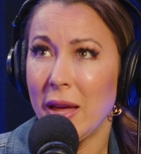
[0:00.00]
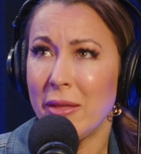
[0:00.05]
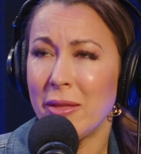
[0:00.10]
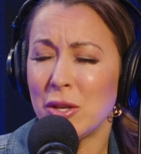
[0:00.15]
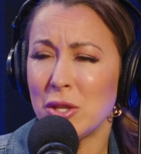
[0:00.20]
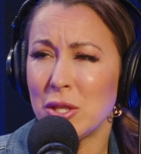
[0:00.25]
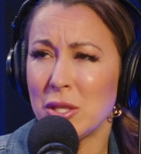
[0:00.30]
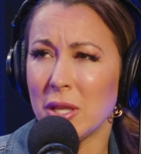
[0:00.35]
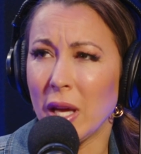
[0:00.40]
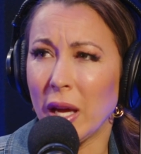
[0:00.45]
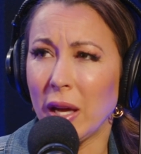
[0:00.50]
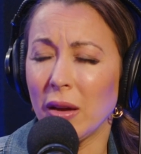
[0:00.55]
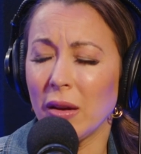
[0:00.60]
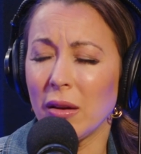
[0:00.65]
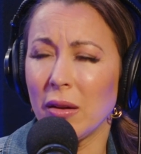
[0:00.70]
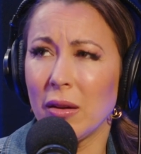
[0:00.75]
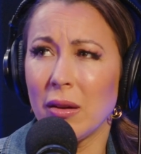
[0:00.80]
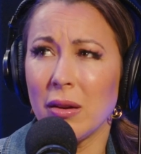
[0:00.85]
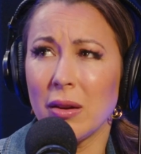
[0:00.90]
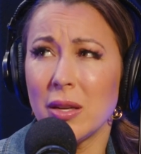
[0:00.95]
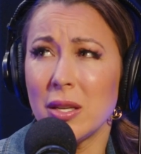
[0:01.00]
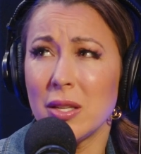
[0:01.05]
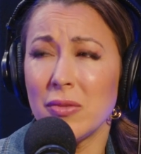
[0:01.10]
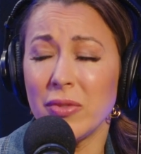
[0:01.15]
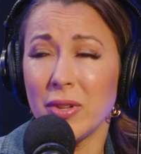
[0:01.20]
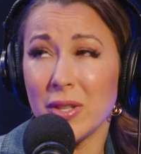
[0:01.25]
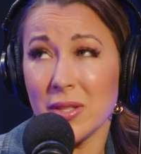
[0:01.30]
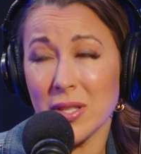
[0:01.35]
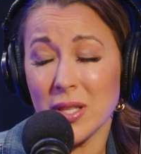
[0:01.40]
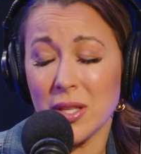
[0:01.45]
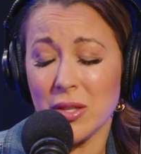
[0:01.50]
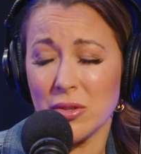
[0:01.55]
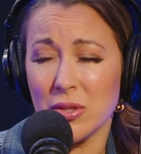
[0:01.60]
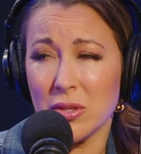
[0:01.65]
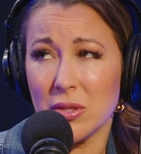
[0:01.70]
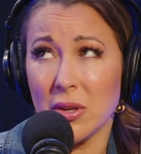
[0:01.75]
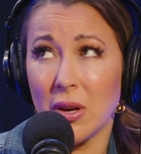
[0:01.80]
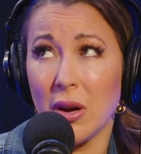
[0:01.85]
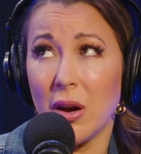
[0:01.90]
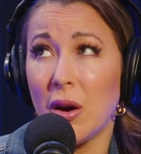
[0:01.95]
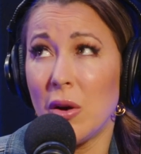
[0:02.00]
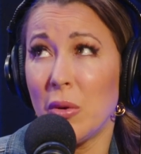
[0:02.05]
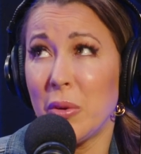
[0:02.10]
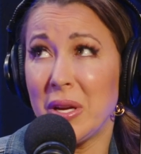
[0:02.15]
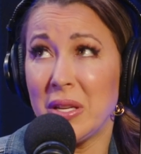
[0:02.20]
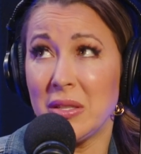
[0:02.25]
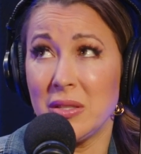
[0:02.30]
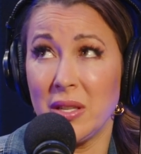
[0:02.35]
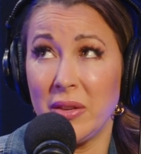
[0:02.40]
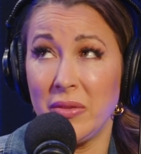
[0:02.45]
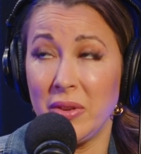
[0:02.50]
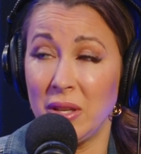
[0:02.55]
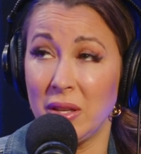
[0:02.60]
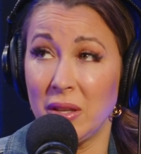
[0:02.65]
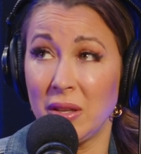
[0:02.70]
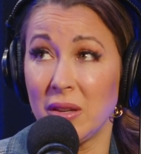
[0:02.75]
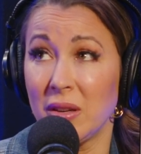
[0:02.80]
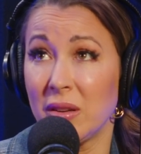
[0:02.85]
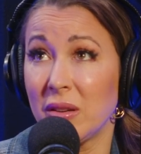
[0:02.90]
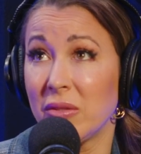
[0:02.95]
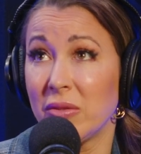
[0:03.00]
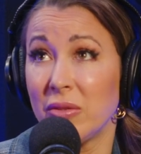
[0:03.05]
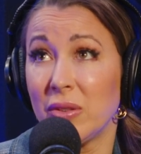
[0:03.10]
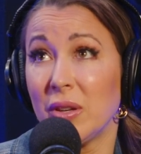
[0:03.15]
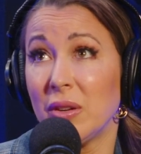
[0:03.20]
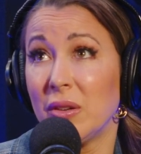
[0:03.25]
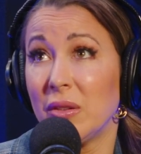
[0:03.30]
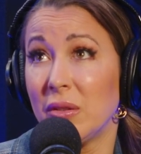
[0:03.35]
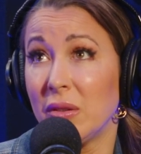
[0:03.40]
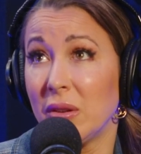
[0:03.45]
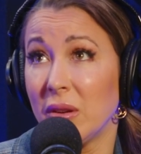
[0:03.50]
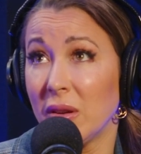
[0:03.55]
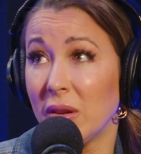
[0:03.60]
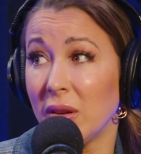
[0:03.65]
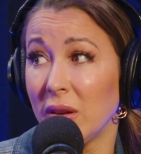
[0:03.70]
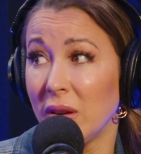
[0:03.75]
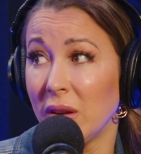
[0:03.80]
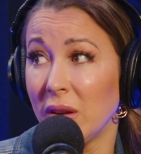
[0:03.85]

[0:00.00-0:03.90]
And then she's like, it feels like you're just always leaving to cook food.